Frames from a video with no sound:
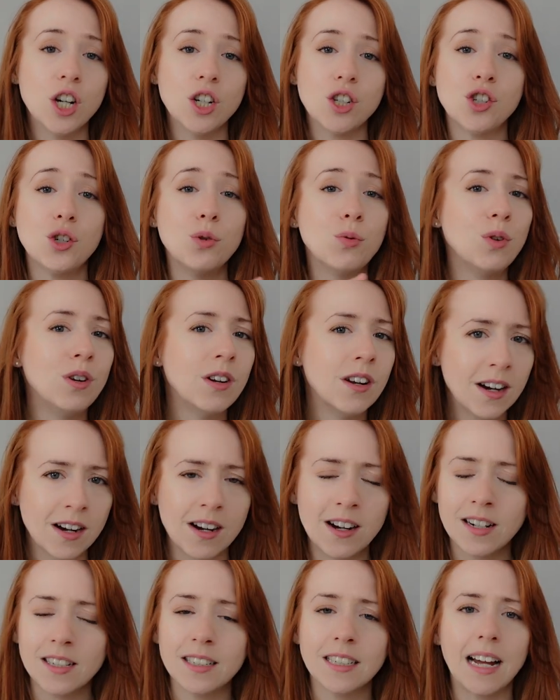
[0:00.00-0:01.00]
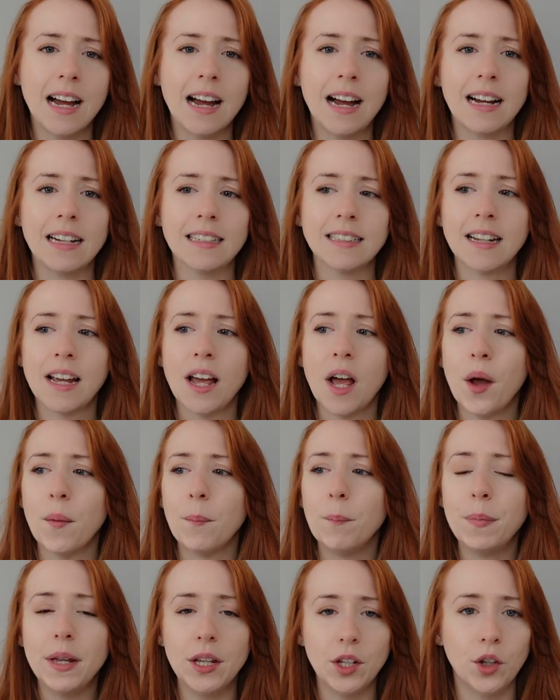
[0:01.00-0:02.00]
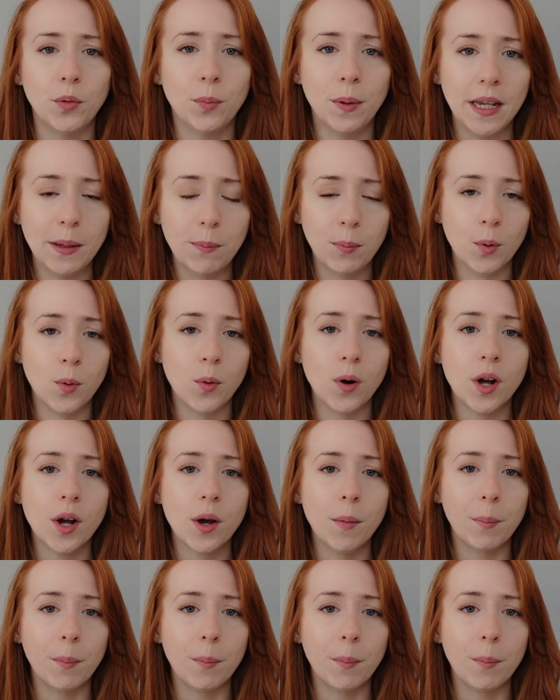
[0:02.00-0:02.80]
to learn and meet new people,